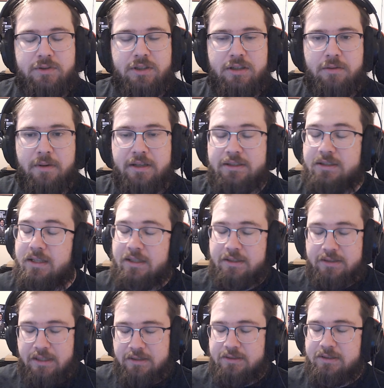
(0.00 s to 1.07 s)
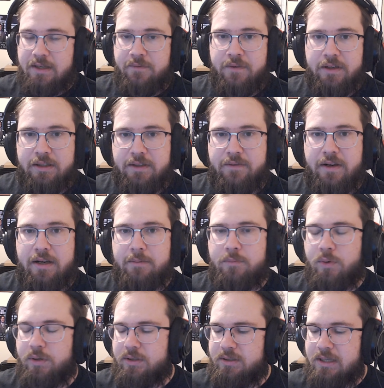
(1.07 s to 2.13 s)
to UX, and that's definitely very
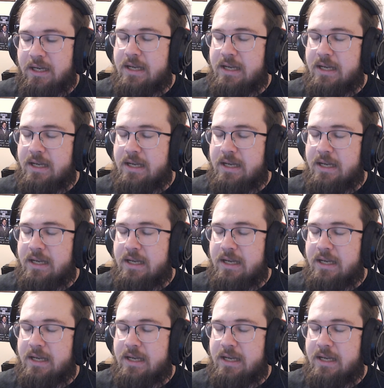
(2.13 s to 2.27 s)
important.